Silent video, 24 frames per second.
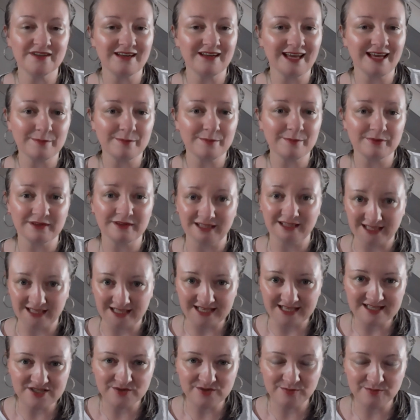that happened in
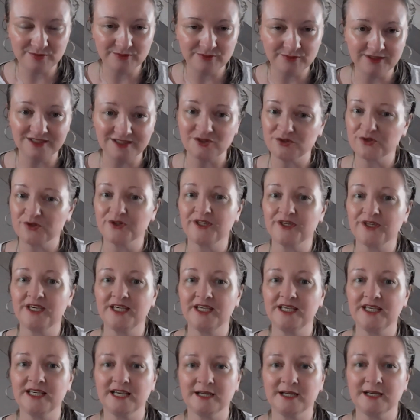Istanbul in
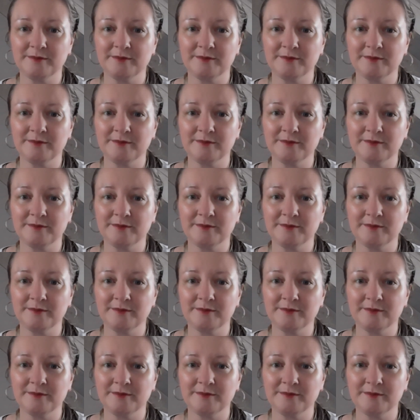Turkey.